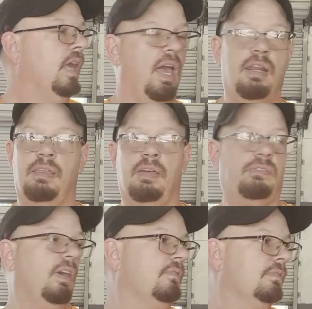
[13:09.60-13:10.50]
Anything else,
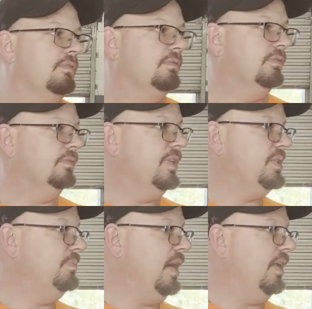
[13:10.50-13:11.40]
guys?
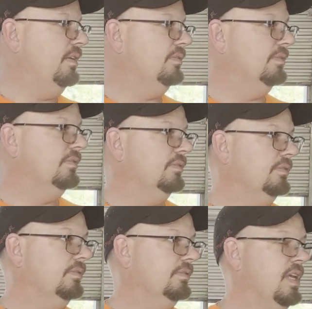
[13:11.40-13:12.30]
That's about it.
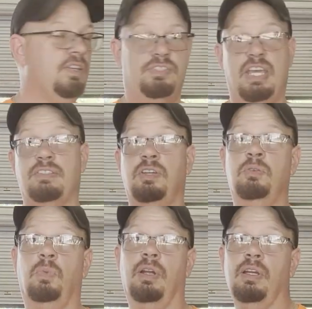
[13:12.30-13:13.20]
Stay
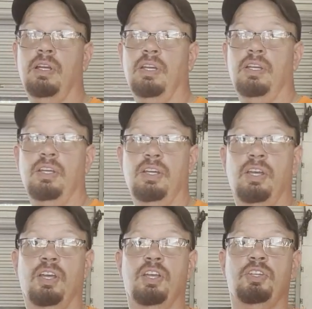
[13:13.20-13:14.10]
tuned.
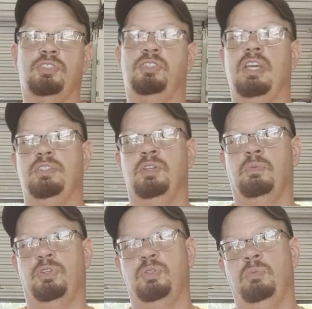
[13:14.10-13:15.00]

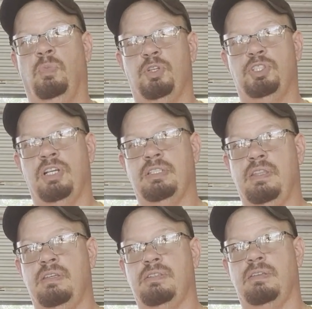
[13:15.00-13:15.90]
We're doing more junk to
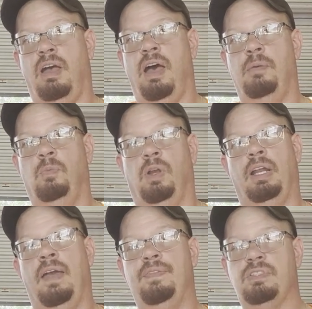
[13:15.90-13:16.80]
this. We're going
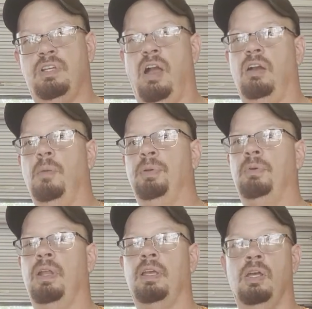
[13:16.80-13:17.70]
to have this car up and
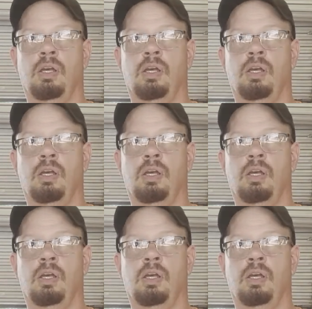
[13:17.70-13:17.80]
running